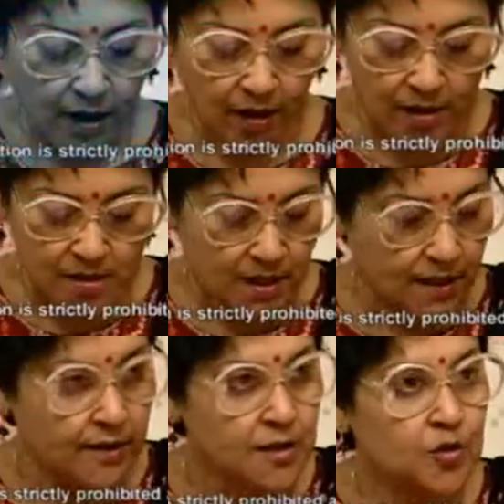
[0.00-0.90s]
See,
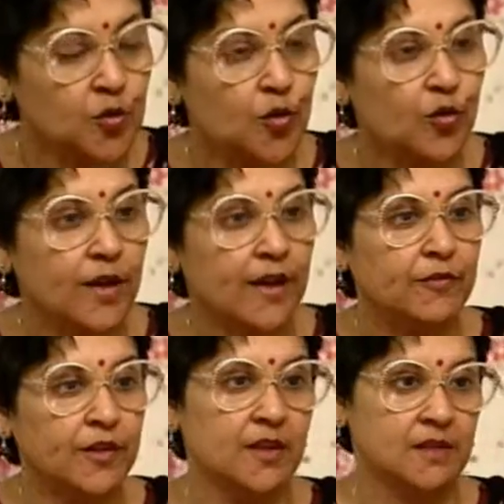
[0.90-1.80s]
there is no
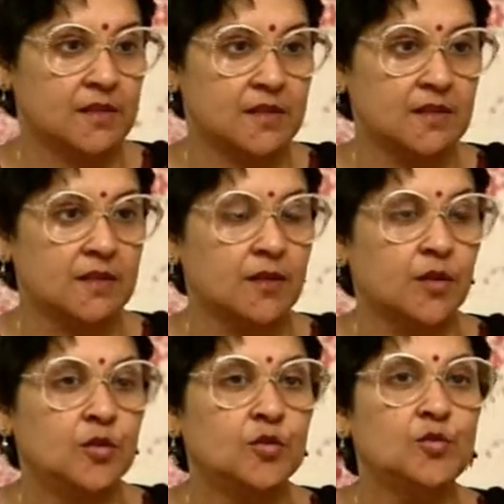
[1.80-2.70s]
evidence
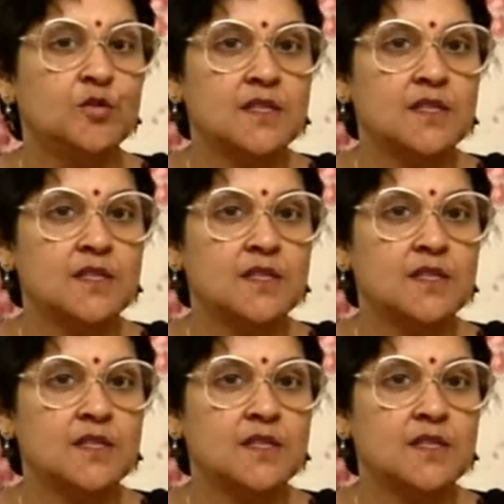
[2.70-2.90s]
to